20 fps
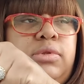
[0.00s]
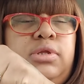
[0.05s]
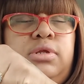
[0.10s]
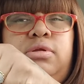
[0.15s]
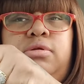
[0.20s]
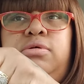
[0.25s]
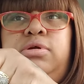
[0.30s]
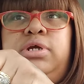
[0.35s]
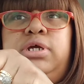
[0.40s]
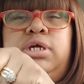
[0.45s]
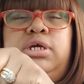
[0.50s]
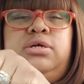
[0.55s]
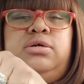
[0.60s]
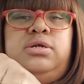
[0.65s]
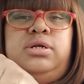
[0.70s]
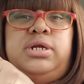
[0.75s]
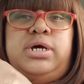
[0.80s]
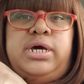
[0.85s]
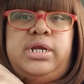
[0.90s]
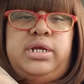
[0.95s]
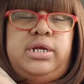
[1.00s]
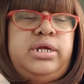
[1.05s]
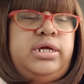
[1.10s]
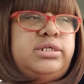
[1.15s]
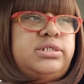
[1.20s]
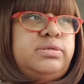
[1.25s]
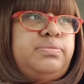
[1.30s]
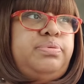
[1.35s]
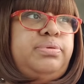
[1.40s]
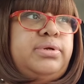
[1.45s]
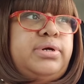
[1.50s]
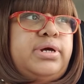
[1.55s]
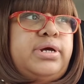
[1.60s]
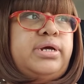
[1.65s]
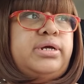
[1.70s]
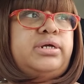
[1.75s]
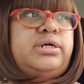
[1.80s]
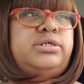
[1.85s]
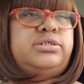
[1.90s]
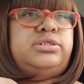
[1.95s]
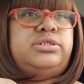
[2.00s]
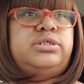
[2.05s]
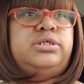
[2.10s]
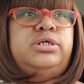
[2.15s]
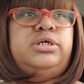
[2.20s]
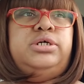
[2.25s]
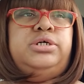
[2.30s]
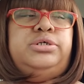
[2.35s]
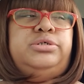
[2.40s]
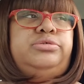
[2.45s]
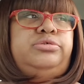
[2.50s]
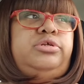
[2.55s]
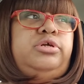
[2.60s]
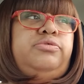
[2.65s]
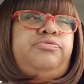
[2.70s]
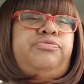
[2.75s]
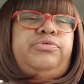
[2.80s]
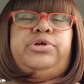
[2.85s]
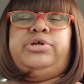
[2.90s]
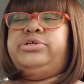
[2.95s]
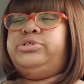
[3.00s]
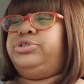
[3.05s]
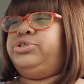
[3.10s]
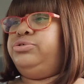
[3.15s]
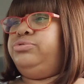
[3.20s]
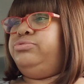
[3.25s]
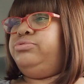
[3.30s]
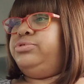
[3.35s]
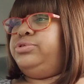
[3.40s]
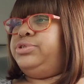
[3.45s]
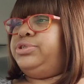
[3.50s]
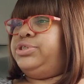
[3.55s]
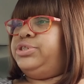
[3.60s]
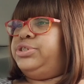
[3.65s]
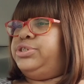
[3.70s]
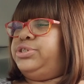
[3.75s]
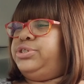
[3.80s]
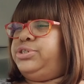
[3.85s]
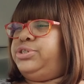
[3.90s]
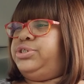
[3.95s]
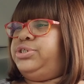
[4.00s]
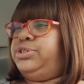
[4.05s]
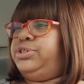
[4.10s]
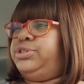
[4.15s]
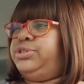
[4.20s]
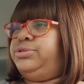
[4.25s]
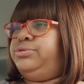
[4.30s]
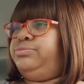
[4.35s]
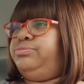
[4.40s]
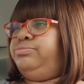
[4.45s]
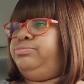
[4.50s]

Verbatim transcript: You know, they give you a 90 day supply because different insurances and shit.